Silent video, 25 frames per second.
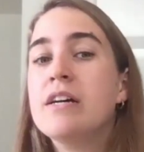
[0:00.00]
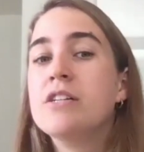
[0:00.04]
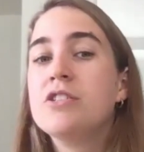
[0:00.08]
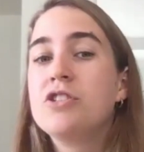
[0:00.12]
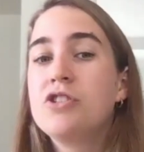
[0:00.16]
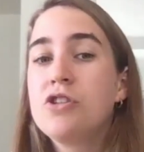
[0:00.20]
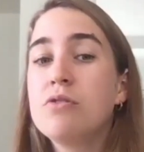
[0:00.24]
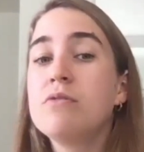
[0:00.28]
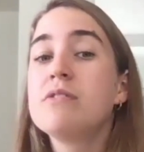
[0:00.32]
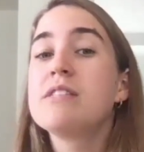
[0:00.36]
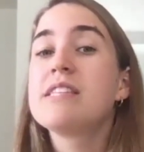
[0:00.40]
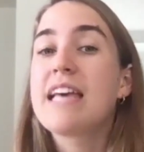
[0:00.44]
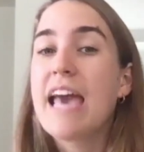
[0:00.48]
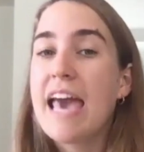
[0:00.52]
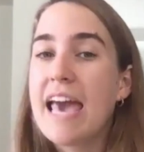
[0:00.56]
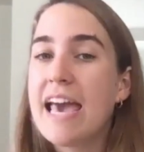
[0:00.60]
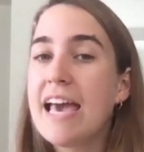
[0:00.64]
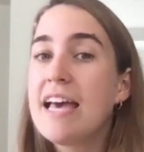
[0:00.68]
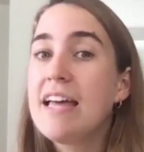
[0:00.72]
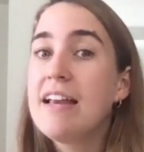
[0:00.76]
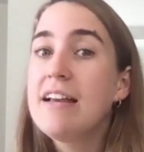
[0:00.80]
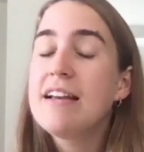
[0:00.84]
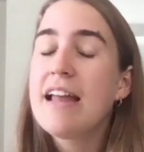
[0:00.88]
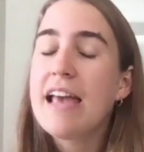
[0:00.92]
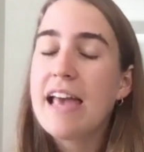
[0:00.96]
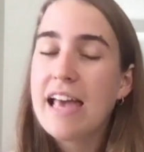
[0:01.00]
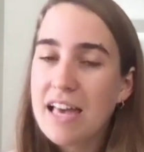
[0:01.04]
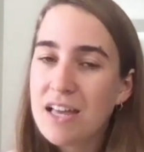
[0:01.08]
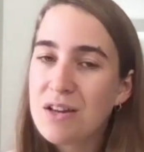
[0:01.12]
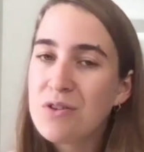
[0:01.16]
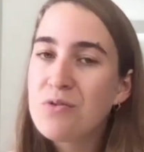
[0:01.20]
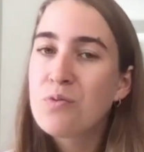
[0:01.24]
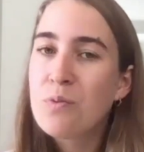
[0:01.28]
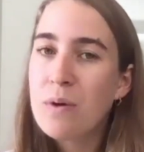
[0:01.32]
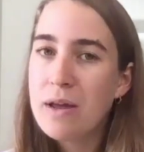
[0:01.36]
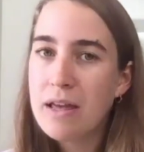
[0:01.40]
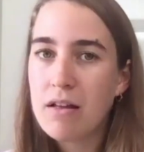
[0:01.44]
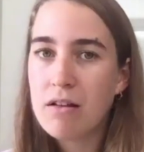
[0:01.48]
students can
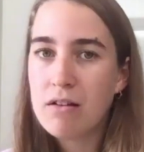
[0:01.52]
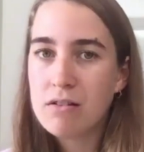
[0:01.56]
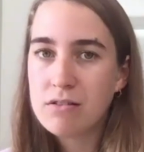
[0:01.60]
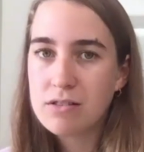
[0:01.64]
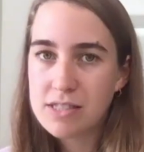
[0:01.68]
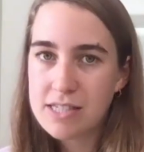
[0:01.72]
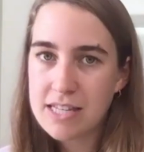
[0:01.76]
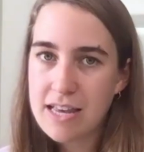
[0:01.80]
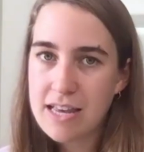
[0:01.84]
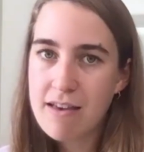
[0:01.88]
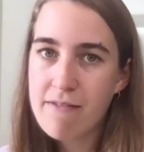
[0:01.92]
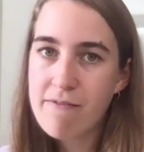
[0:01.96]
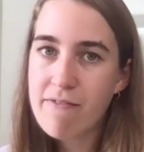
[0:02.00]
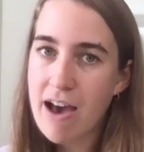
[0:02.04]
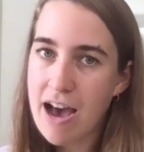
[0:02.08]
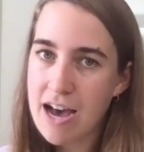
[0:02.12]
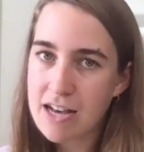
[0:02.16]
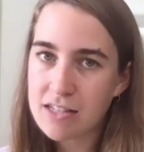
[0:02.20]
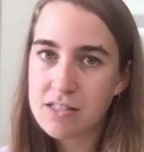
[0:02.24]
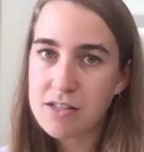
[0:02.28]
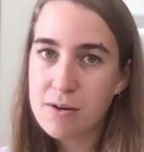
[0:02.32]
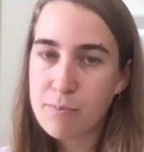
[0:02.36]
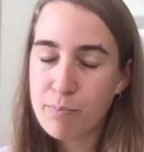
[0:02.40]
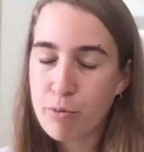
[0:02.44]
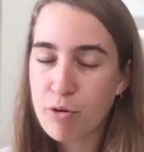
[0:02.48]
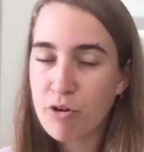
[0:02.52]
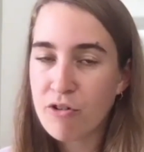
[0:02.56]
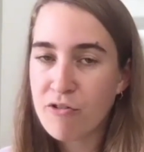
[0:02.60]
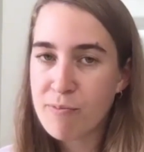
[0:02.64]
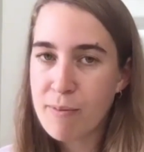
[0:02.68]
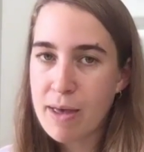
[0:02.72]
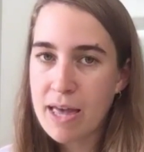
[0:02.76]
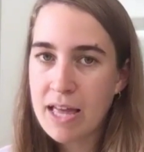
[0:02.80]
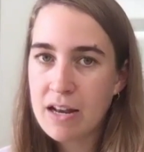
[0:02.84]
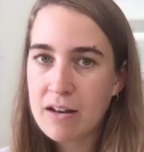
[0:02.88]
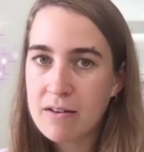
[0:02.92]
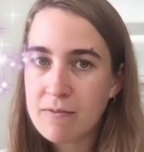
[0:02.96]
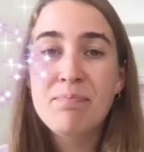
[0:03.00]
and will see vast
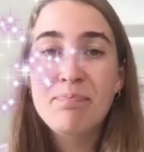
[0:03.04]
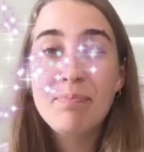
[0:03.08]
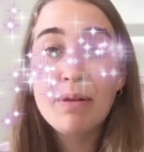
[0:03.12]
improvement.